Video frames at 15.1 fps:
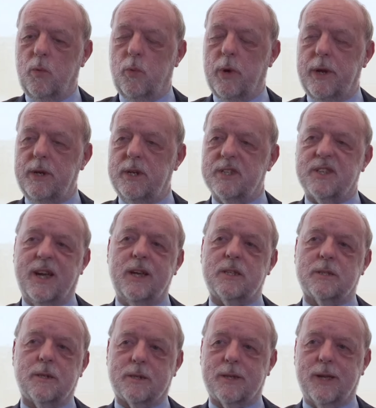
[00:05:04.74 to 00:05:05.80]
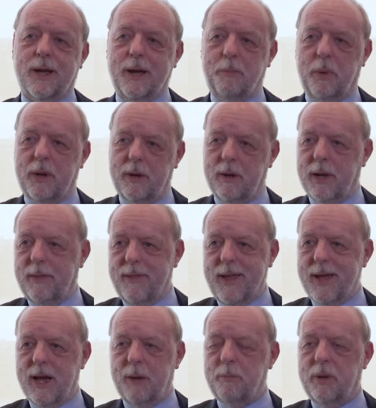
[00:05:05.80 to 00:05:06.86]
when disasters happen, and they
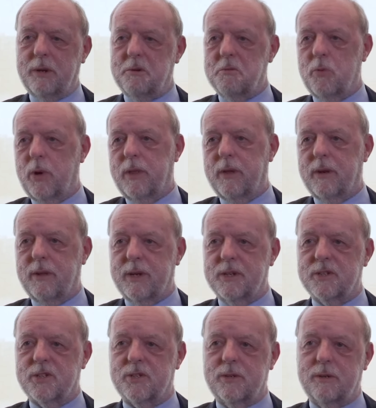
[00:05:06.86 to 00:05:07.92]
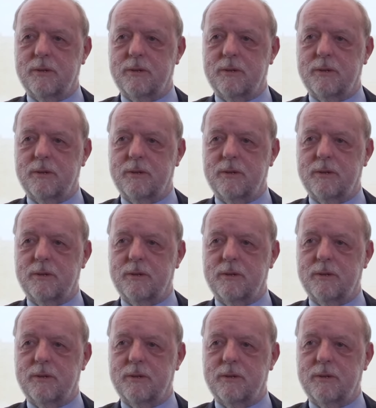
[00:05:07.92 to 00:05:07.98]
happen whether it's